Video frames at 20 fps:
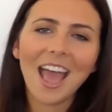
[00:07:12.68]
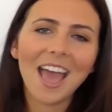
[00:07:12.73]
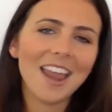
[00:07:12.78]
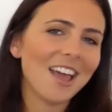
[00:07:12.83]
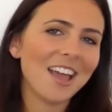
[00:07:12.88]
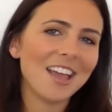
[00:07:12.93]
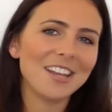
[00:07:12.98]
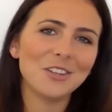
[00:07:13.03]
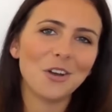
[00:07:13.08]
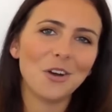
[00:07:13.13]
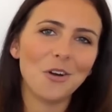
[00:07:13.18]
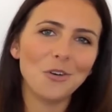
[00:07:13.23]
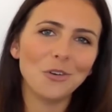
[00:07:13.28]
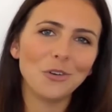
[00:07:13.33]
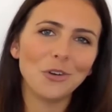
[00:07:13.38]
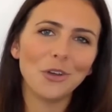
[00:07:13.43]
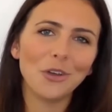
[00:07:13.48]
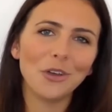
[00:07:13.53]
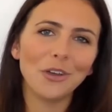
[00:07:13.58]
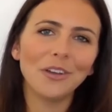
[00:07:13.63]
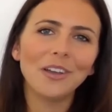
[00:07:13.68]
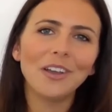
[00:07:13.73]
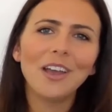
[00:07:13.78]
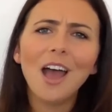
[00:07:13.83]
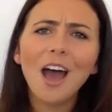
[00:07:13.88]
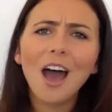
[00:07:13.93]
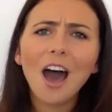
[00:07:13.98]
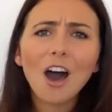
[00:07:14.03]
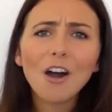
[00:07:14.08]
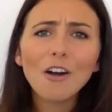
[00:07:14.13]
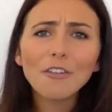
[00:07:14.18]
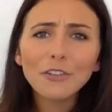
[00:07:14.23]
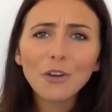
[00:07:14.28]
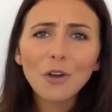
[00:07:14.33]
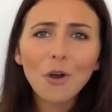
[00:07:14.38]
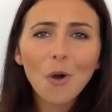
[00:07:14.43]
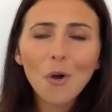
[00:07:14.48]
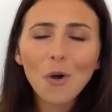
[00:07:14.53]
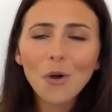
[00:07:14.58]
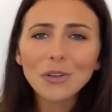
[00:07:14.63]
And I told her, "Of
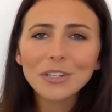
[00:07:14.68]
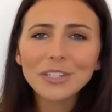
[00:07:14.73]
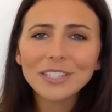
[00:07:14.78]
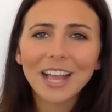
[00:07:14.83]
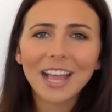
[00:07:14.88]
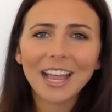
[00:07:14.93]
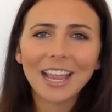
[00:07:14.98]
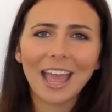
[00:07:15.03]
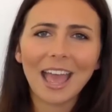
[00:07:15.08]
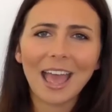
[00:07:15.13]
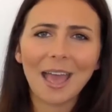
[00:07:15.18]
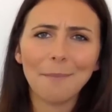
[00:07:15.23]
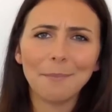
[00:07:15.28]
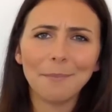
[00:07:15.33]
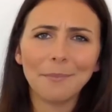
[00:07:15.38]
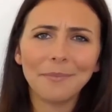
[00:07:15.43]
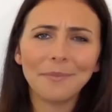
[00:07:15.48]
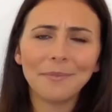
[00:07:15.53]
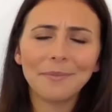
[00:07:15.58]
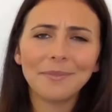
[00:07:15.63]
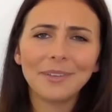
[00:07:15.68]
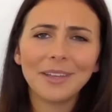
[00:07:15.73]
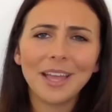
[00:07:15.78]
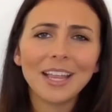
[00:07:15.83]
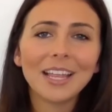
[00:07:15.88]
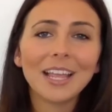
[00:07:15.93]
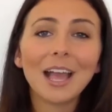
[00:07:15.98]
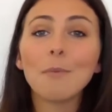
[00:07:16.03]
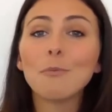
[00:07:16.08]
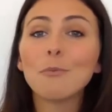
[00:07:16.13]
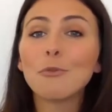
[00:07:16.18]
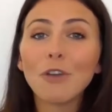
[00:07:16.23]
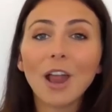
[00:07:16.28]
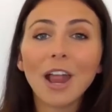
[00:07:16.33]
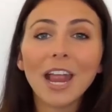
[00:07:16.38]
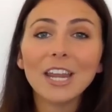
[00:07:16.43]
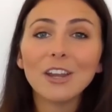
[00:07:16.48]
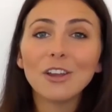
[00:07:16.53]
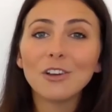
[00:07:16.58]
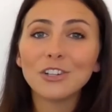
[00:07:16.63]
course I am. Come
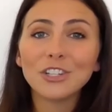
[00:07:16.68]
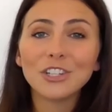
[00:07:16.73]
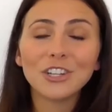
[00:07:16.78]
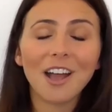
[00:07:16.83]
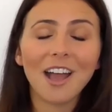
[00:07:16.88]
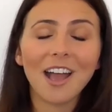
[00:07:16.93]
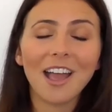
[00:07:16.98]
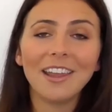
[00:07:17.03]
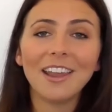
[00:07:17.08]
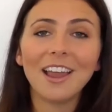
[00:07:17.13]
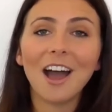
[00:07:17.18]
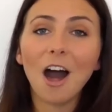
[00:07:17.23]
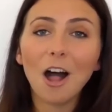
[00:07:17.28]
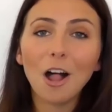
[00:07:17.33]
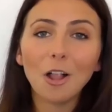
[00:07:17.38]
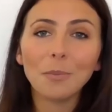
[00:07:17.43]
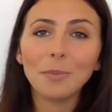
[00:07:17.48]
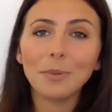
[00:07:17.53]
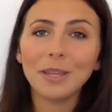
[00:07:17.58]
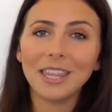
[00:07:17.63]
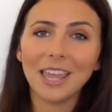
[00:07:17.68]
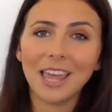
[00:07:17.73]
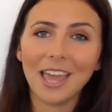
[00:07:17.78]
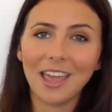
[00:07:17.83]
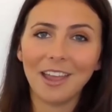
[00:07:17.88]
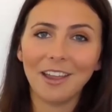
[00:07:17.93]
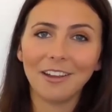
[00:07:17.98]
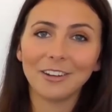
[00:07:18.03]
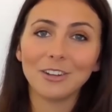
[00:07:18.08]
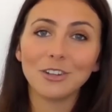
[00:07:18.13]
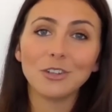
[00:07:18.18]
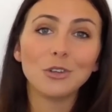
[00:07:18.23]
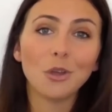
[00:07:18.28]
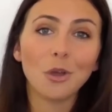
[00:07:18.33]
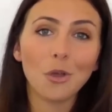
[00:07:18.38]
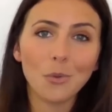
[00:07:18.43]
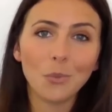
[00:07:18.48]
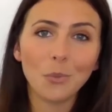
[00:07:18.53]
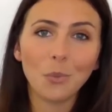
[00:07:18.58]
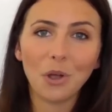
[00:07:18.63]
rain or shine, I'll be there.
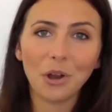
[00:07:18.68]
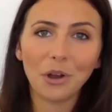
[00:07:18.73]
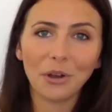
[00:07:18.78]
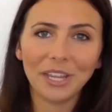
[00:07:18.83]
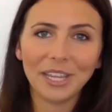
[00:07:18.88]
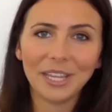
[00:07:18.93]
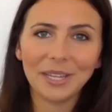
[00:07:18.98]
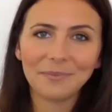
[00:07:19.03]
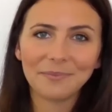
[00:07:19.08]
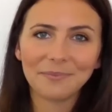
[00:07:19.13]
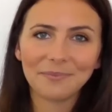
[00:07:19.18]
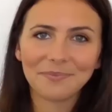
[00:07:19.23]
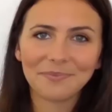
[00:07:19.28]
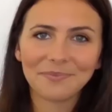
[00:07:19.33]
Don't worry."